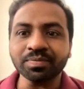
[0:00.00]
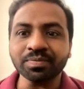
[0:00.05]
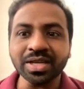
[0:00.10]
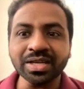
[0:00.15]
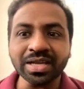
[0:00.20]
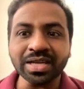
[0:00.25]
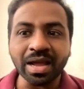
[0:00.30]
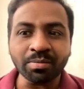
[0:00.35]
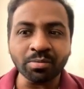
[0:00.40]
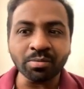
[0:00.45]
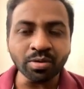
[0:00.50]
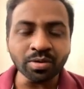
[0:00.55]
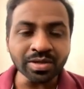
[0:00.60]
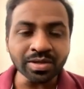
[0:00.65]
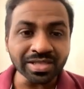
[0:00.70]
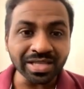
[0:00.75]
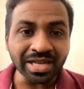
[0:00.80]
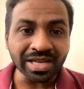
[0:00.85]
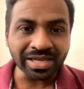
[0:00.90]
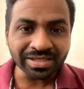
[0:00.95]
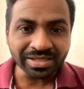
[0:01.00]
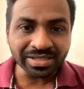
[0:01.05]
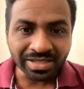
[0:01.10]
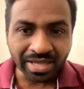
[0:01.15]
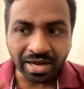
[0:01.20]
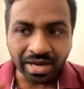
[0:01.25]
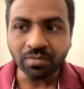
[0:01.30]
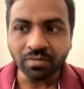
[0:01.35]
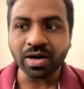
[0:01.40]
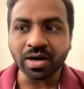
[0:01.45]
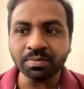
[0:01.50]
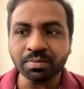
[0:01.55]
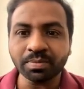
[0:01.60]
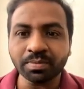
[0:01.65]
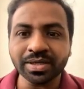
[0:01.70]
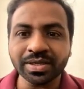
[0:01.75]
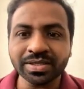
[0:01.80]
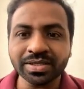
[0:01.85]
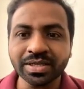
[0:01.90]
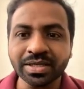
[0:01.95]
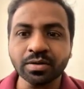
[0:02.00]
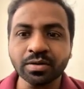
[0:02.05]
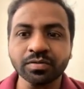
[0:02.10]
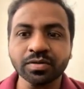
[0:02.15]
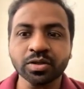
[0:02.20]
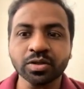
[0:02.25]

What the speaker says: it amounts less than 1% of